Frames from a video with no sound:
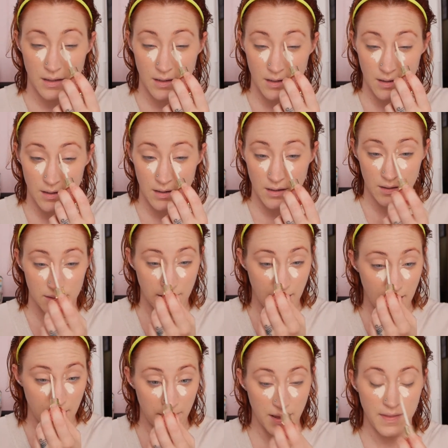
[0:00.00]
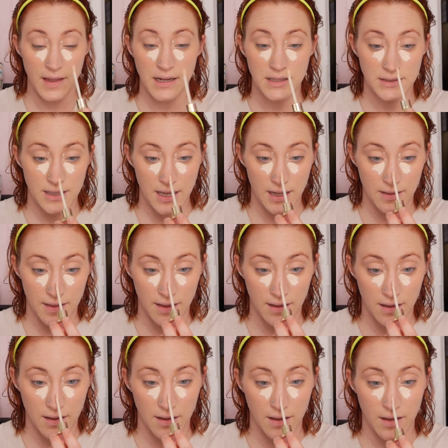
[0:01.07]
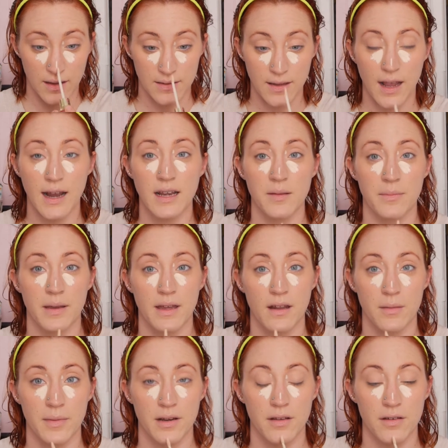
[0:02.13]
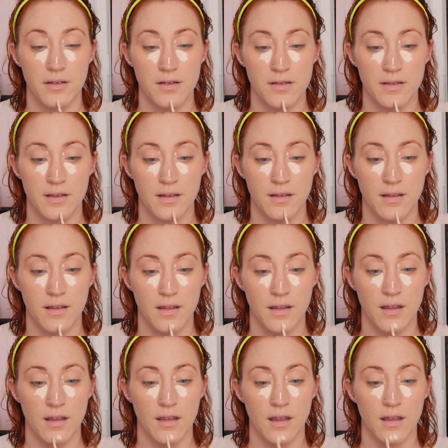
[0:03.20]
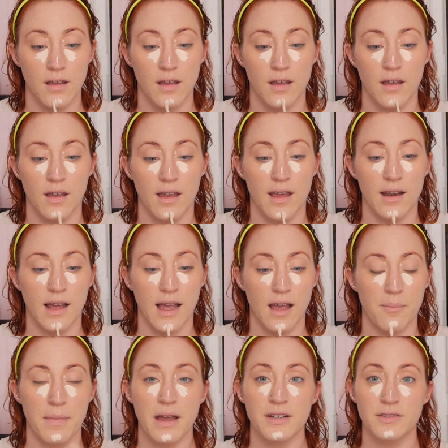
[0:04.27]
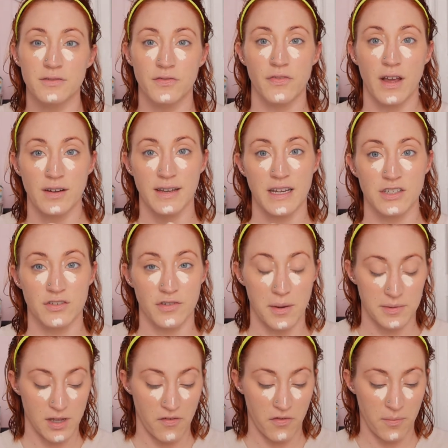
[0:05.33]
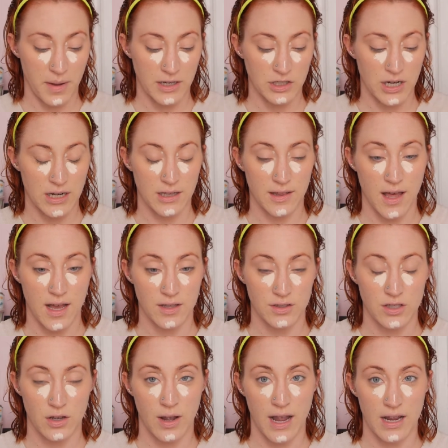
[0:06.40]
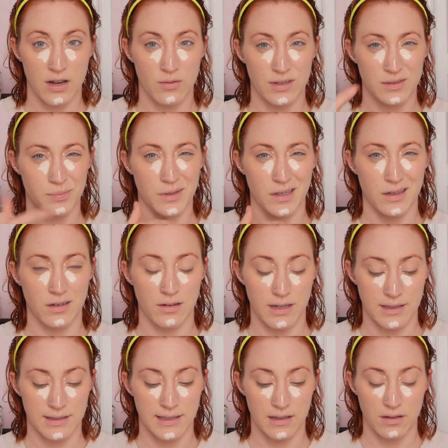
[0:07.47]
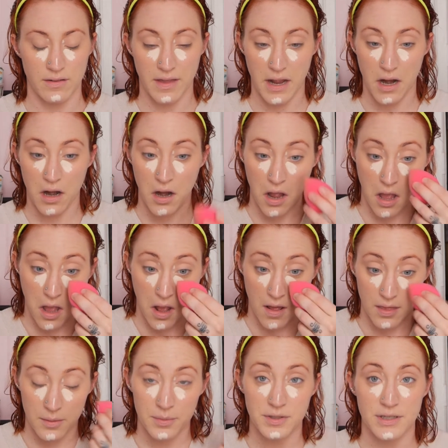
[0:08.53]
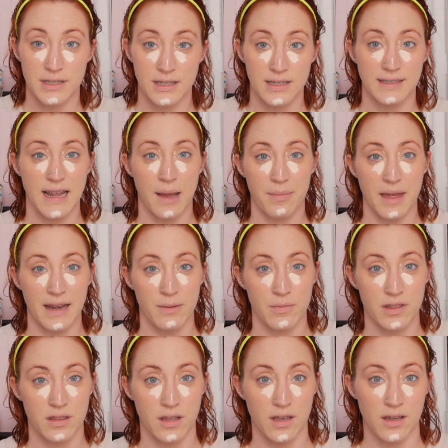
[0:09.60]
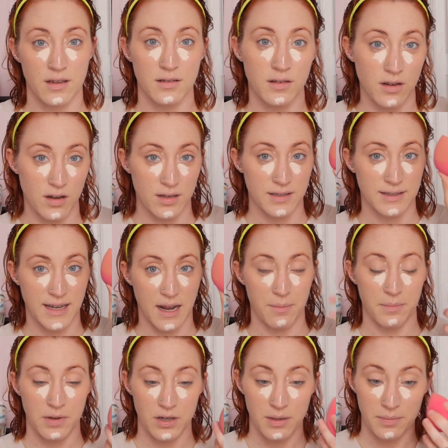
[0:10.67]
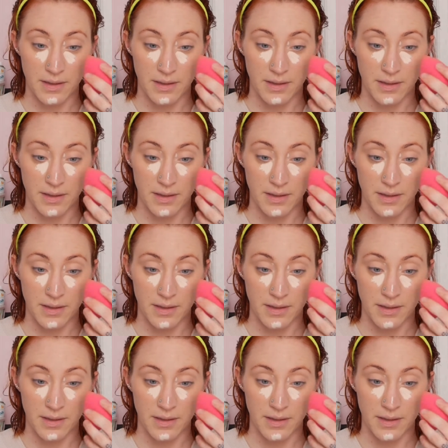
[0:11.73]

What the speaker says: And a dab. And then I just take like a tiny bit on my nose. And my foundation rubs off on my chin a lot, so I always put a little concealer there. And we're just going to dab that in with the damp beauty